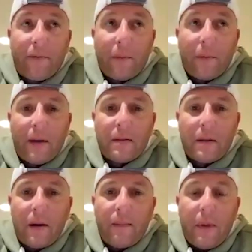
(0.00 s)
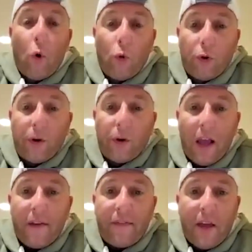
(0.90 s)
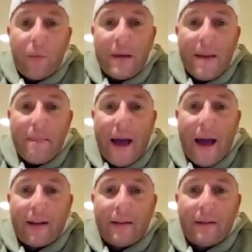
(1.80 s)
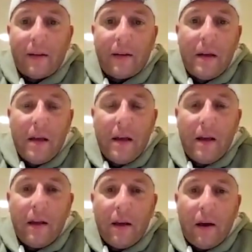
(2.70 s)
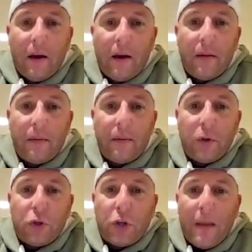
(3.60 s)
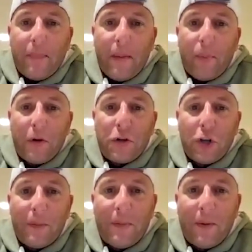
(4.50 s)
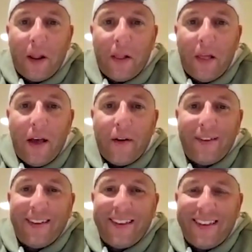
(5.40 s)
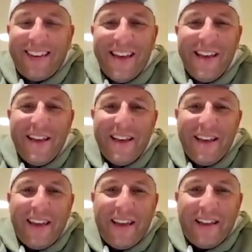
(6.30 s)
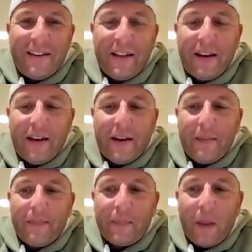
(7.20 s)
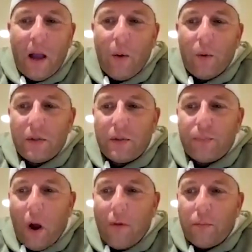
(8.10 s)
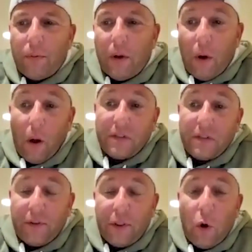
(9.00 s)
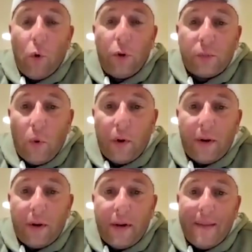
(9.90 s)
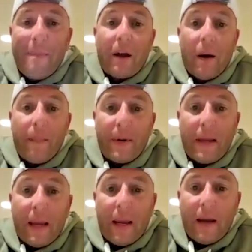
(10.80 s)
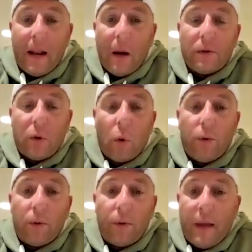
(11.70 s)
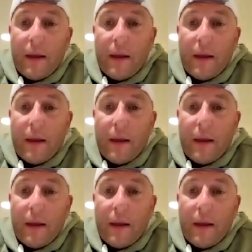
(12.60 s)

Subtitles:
for me because being older in life, it helped me get back into the shape I probably should have been when I left. And I was definitely the oldest one in my company, and I